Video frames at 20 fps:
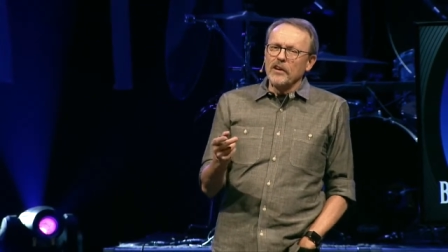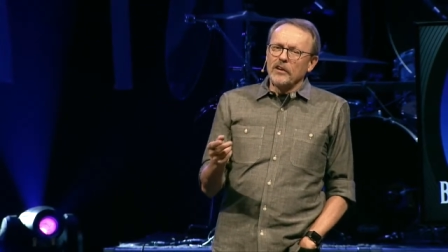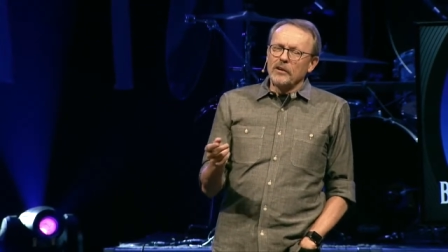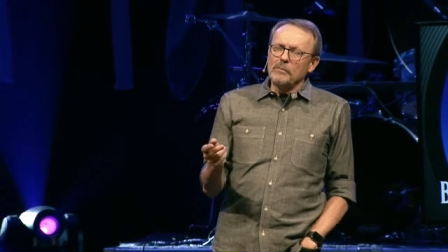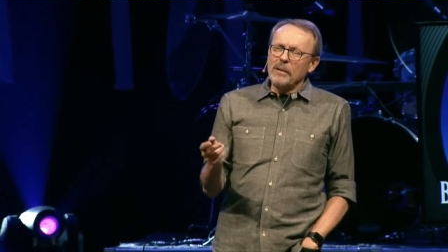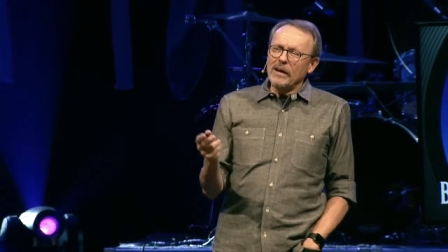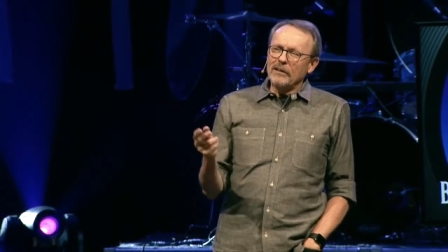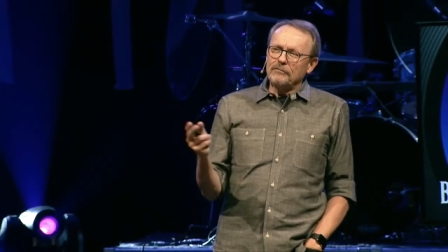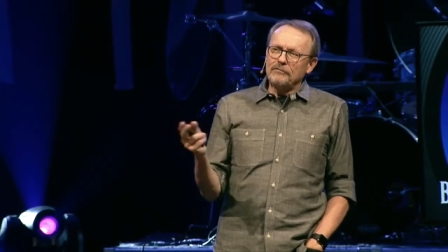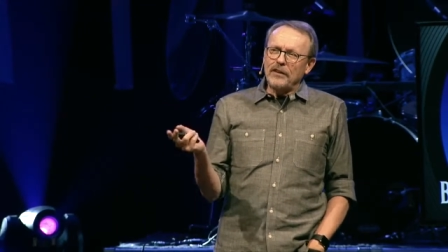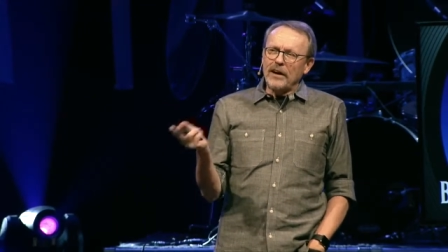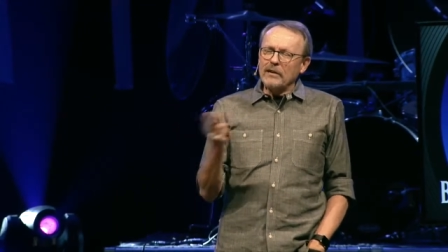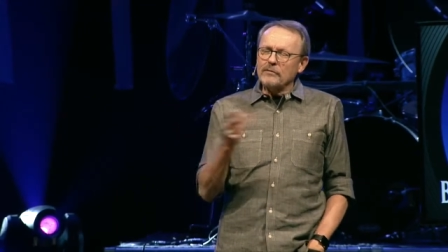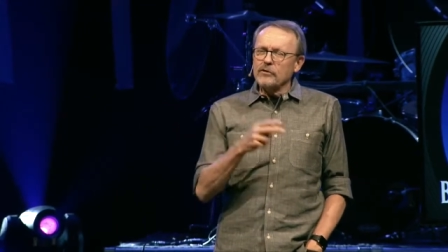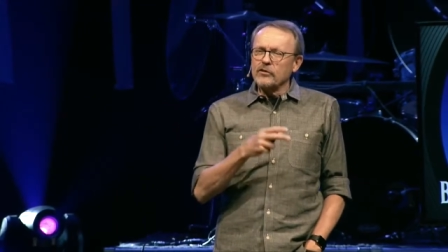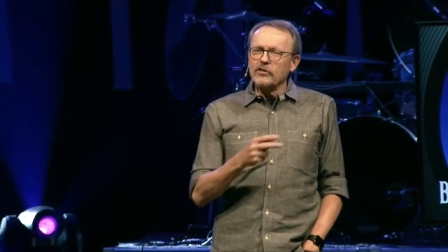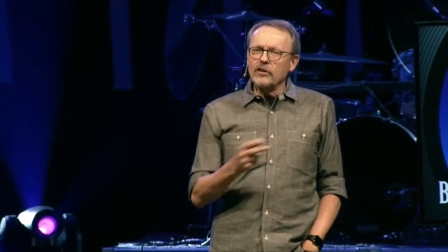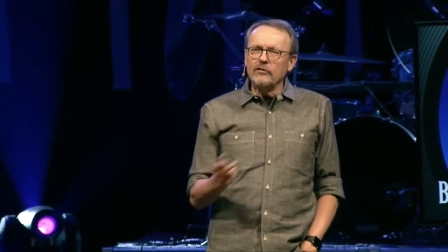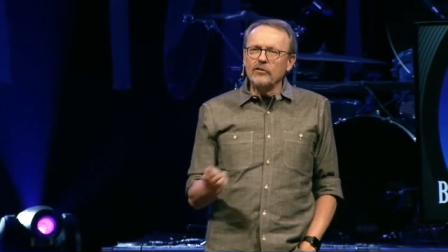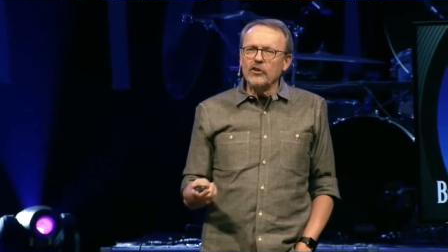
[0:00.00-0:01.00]
About 5 or
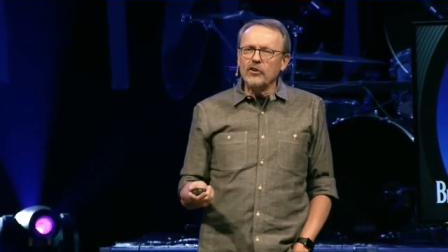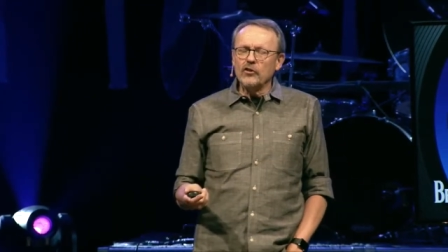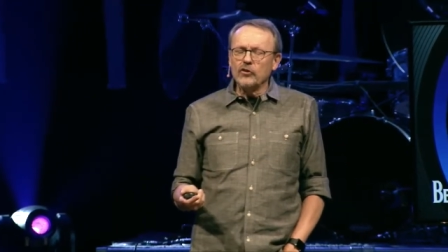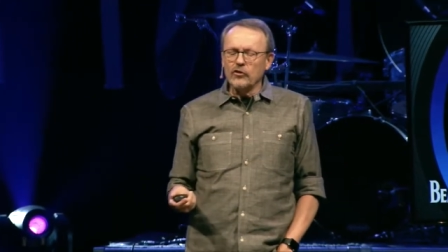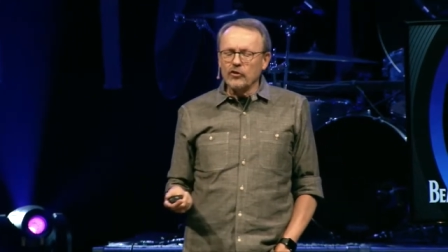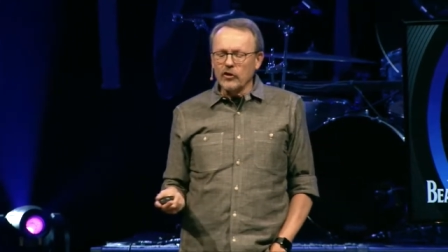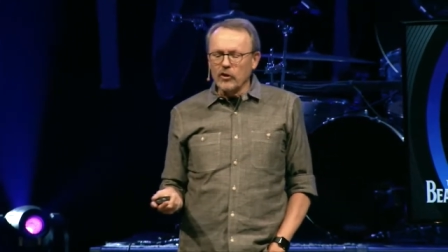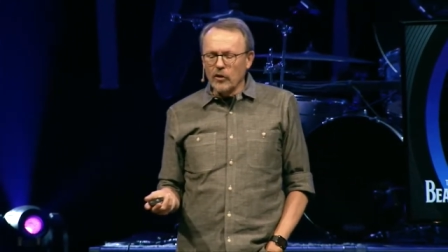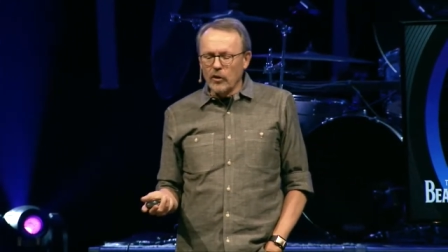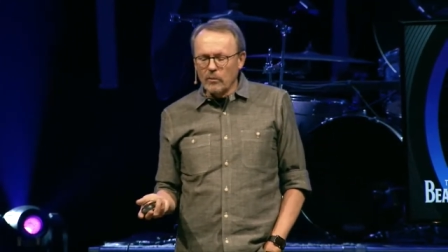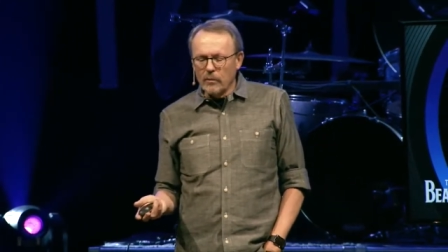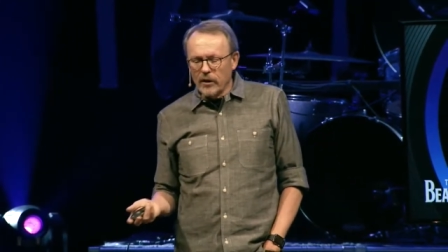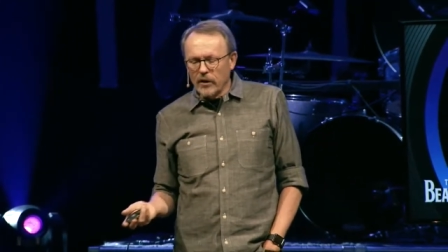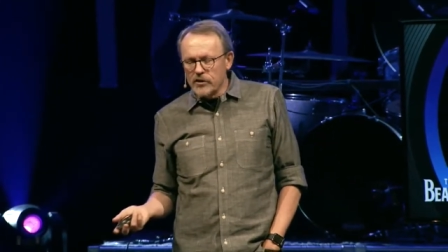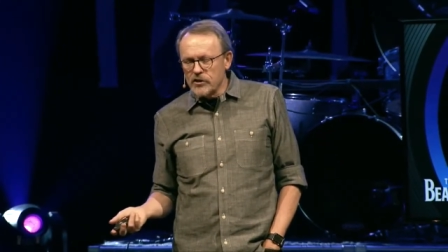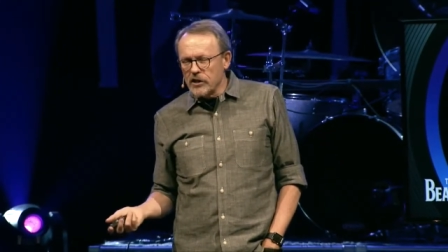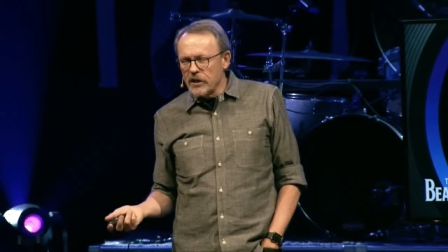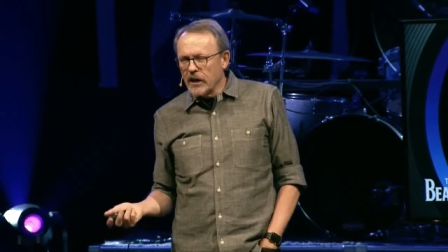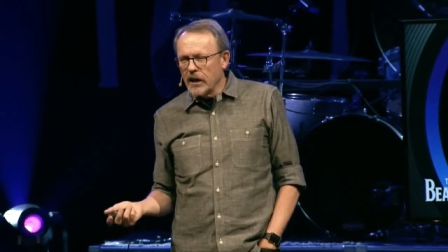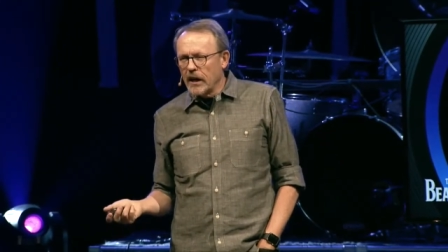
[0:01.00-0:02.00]
7 years ago,
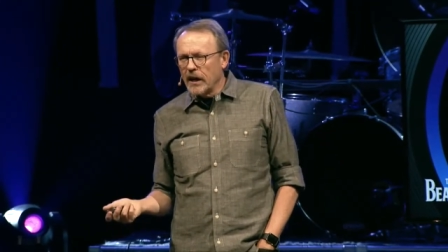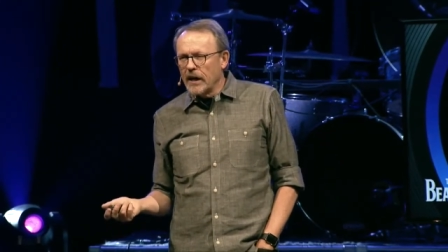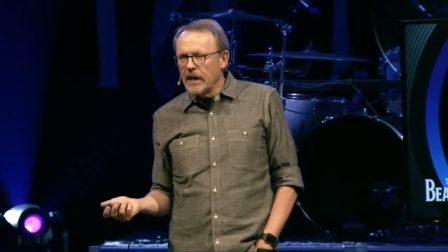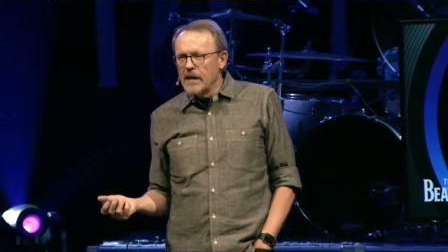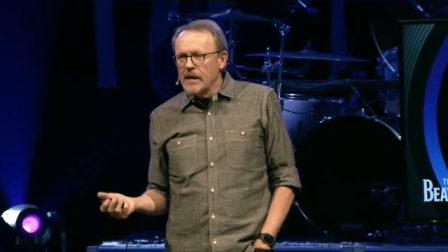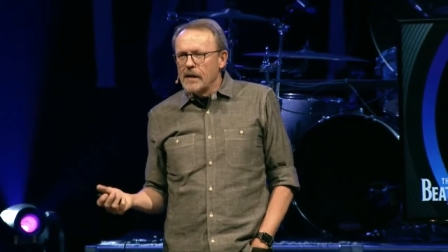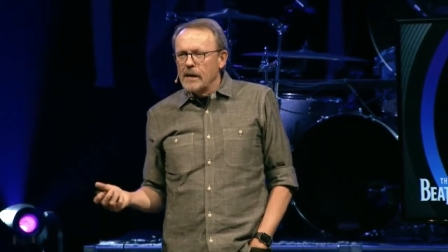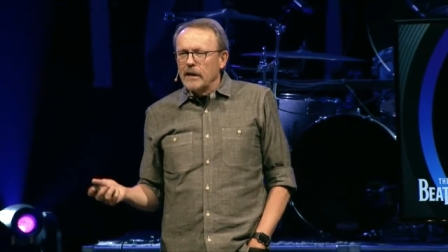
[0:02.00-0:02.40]
Margie and I